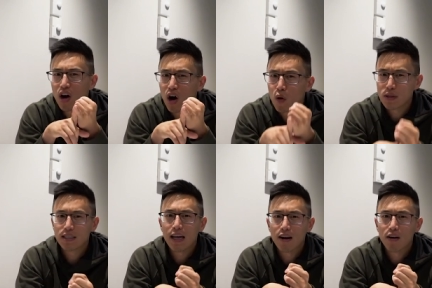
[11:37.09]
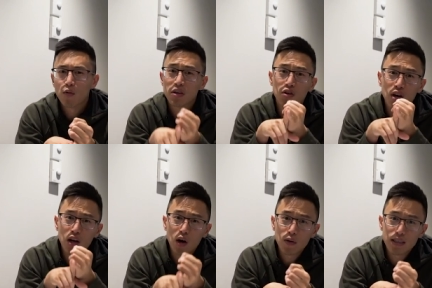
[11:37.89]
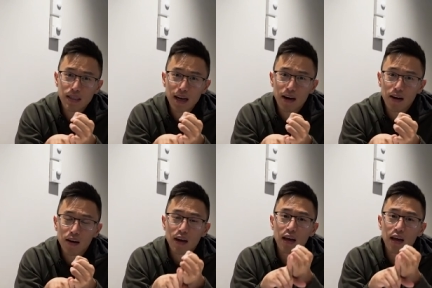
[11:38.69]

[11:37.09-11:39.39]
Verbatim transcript: not always there when you're not always there